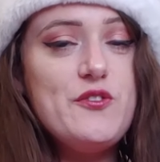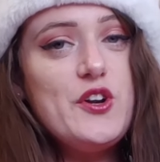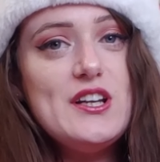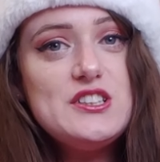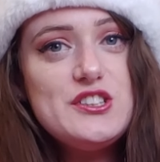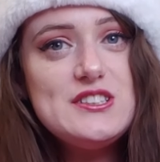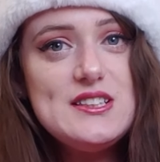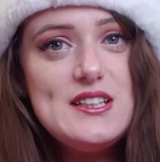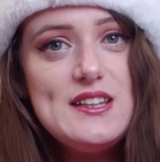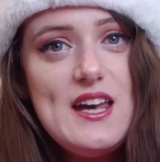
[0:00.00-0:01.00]
If you're
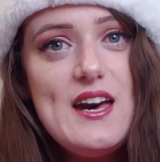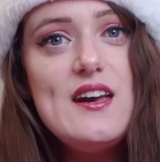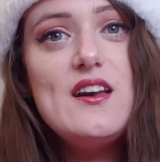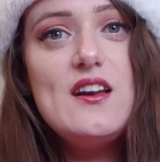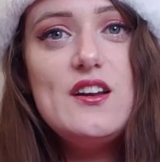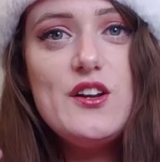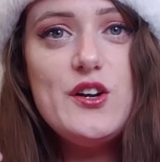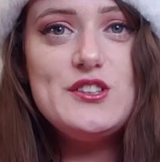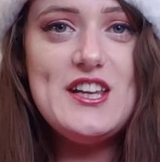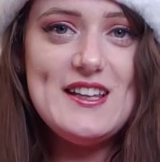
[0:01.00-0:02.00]
interested in that,
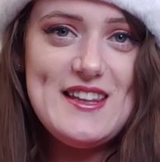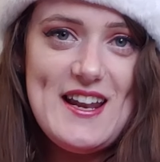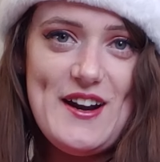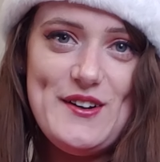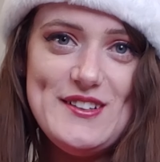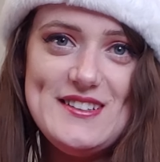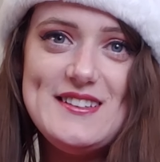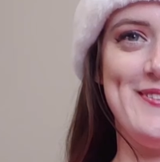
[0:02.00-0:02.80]
go check that out.